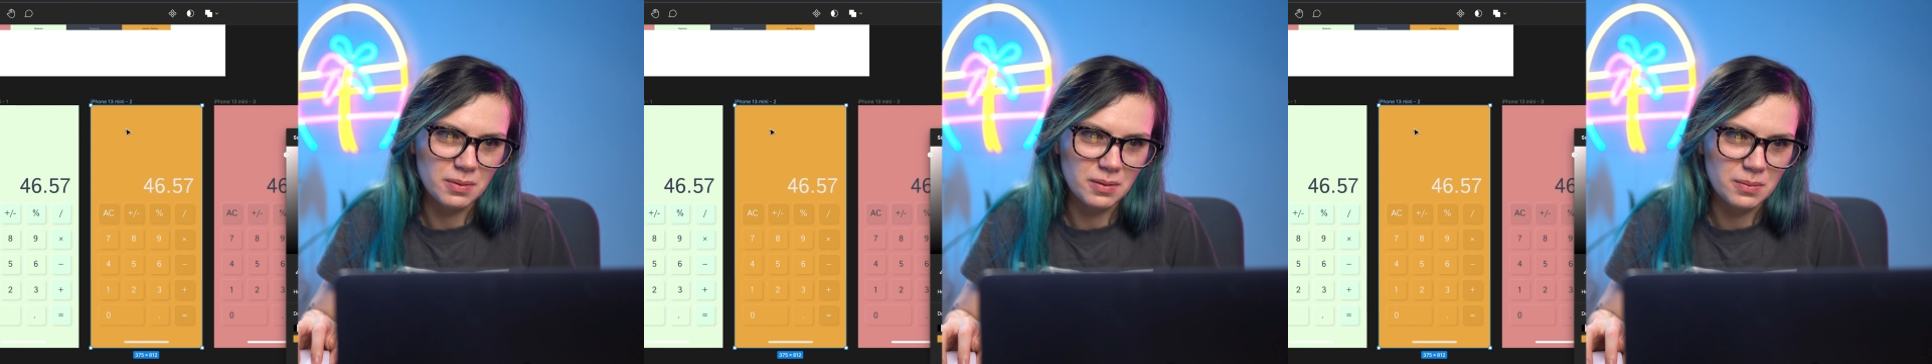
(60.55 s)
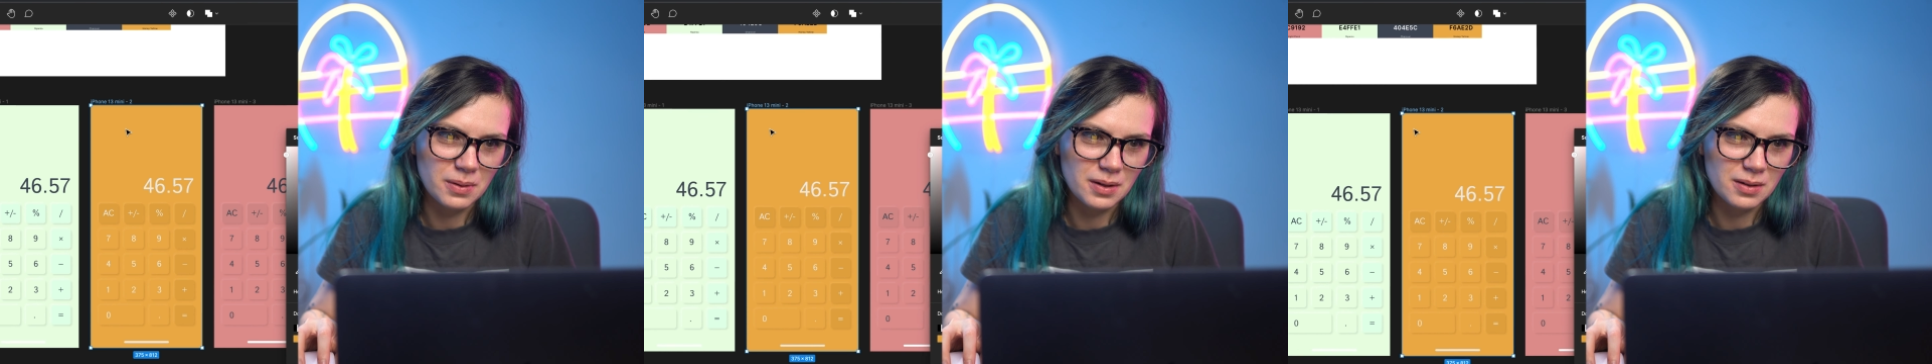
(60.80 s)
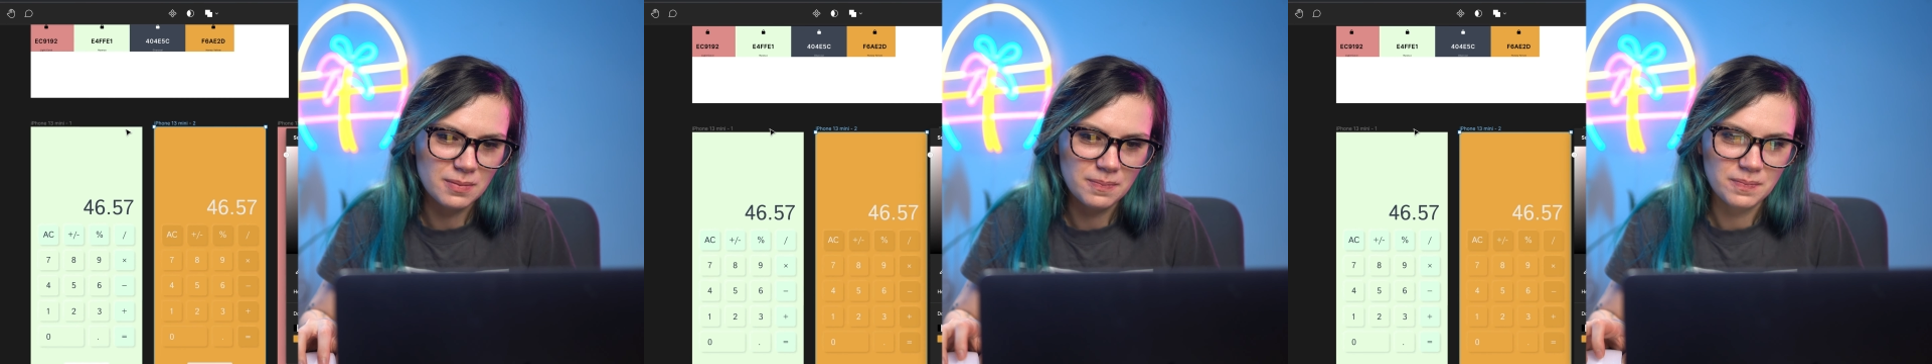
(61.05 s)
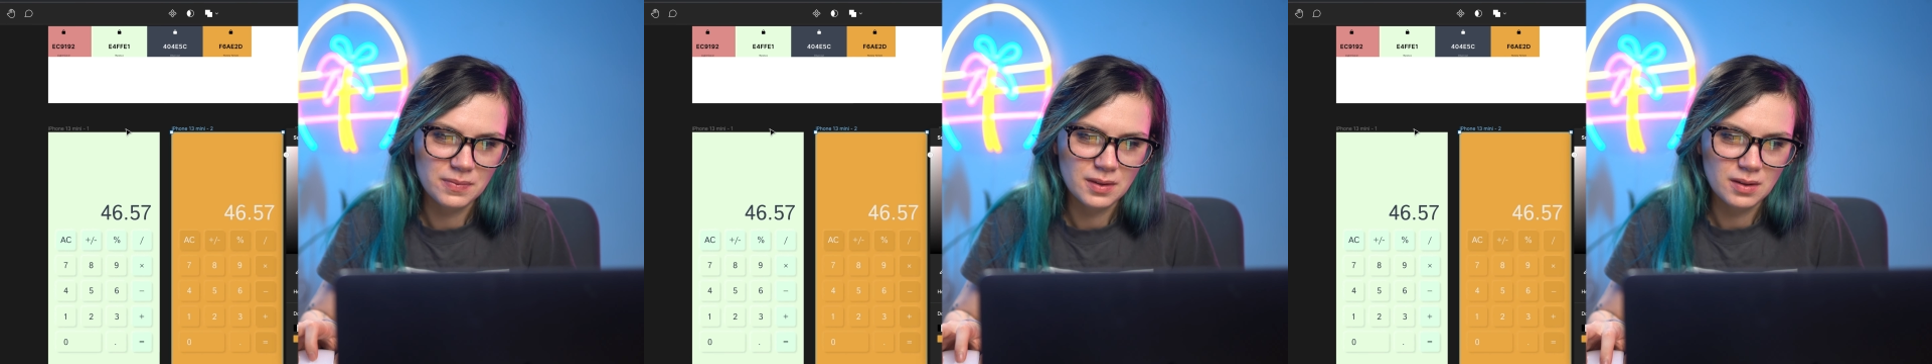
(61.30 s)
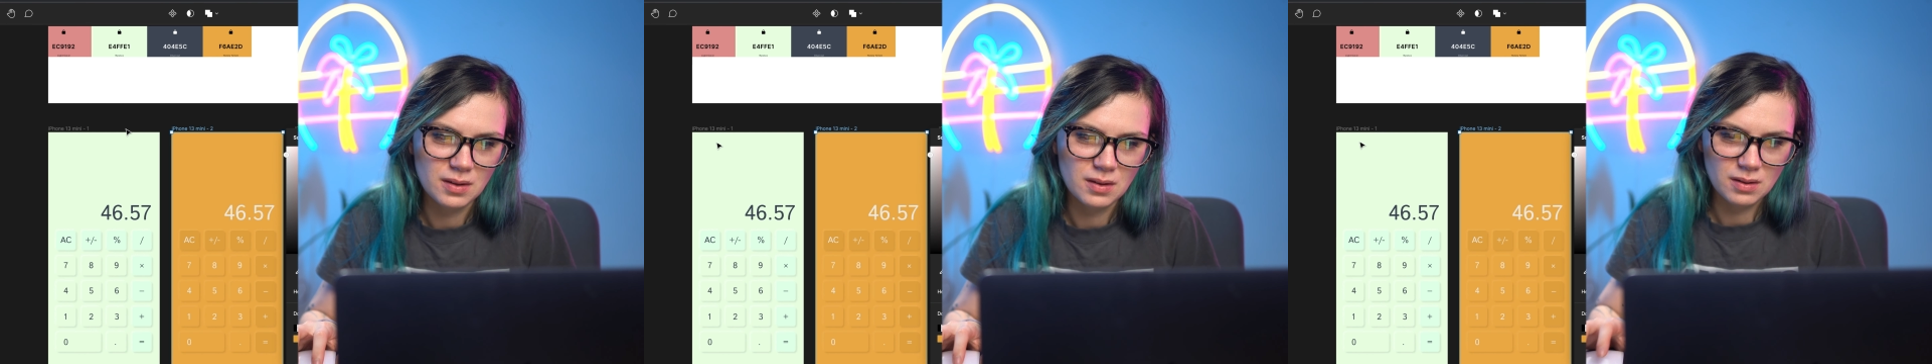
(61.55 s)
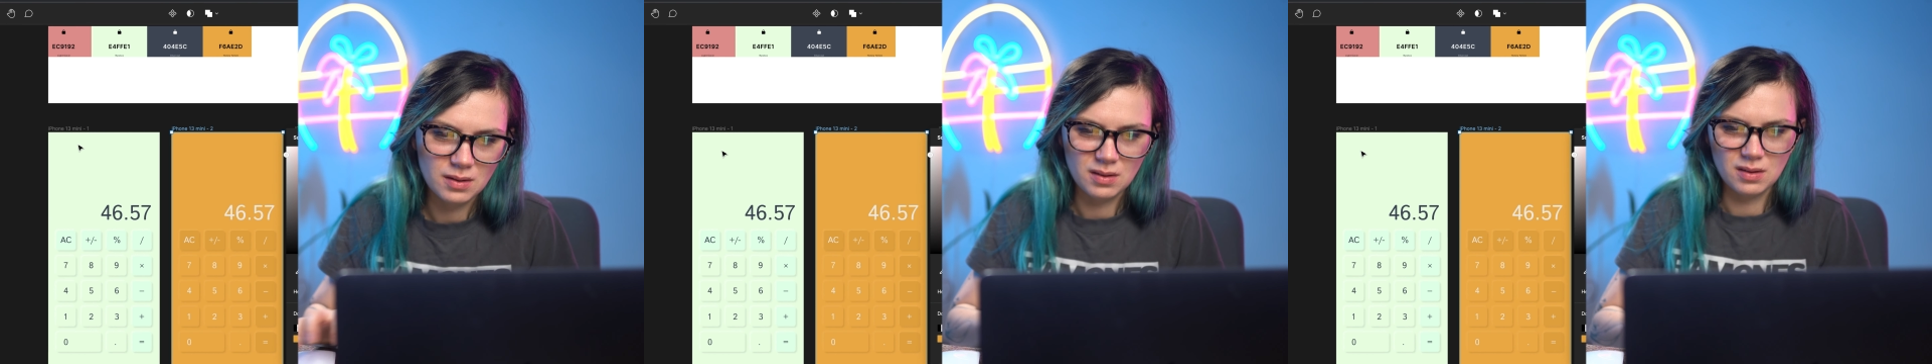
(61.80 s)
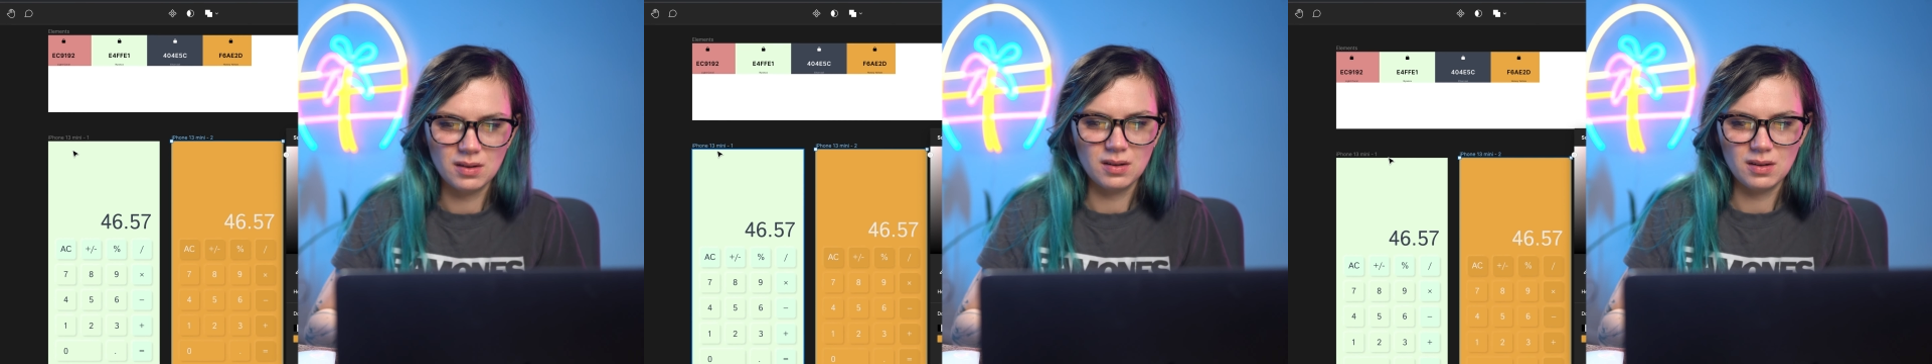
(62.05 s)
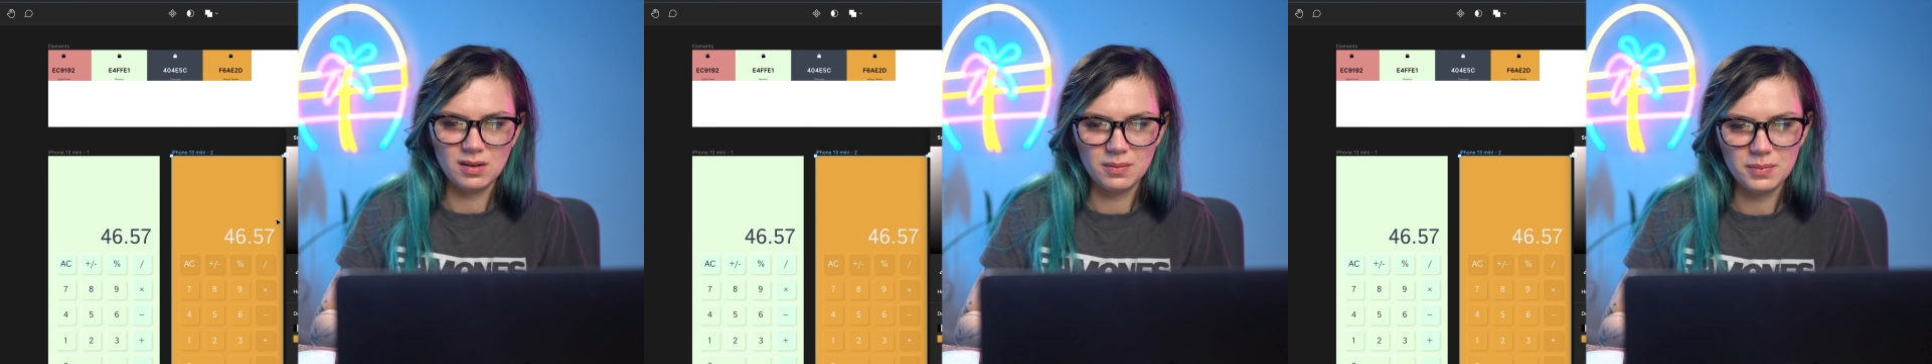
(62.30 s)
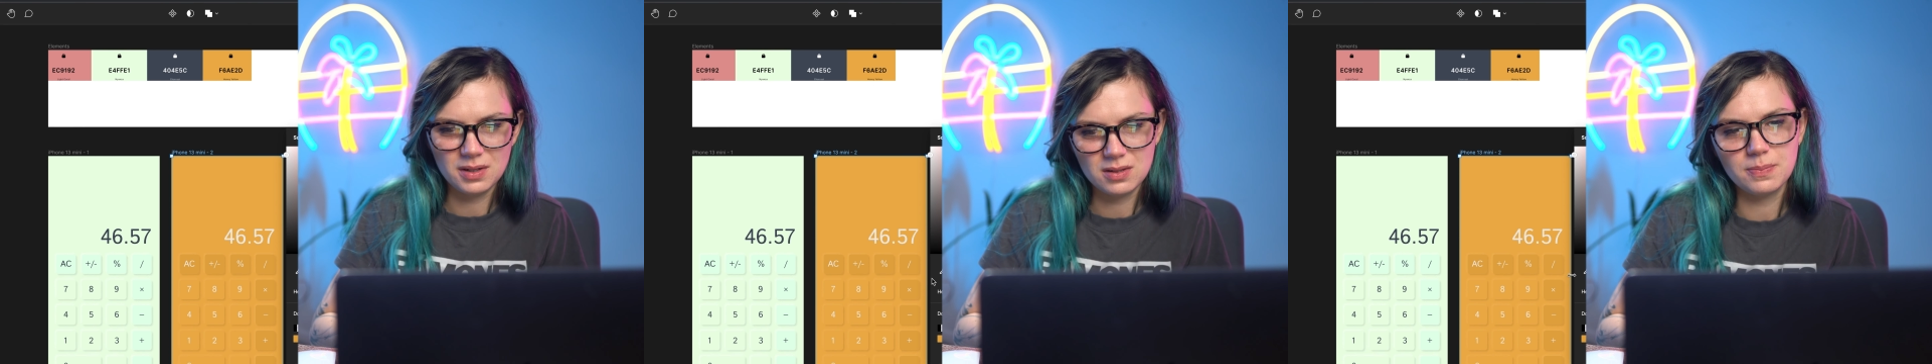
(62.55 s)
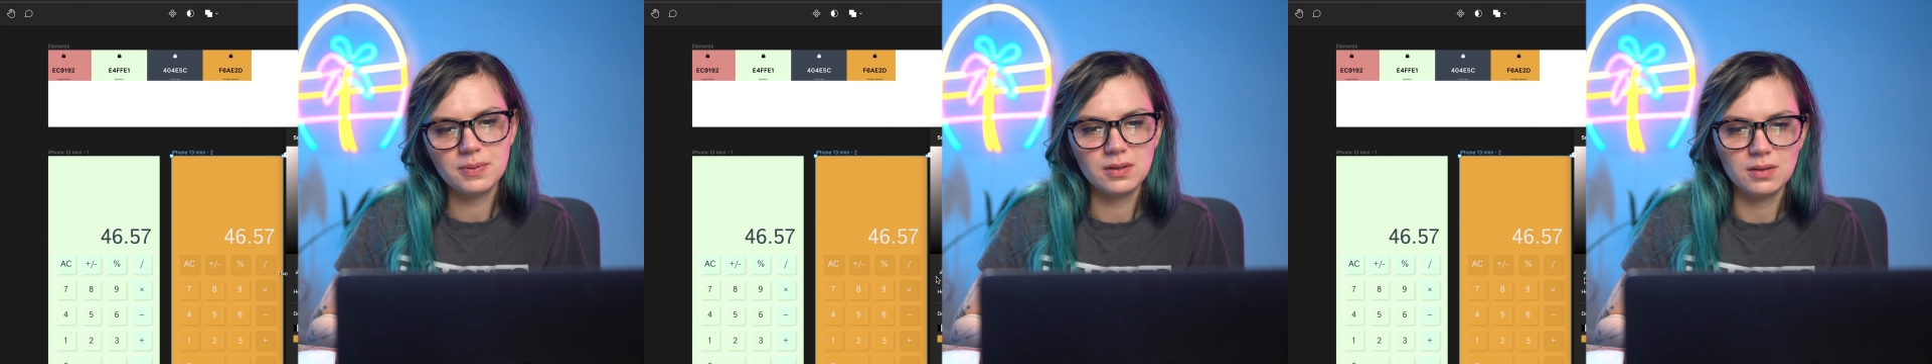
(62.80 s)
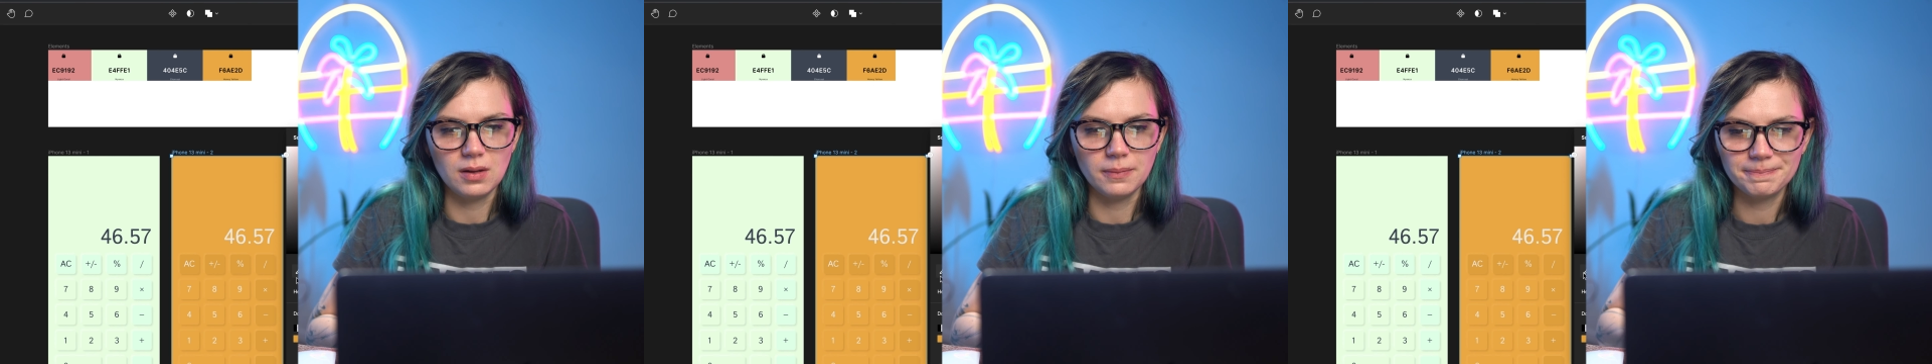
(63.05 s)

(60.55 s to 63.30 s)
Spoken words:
right? But it's pretty.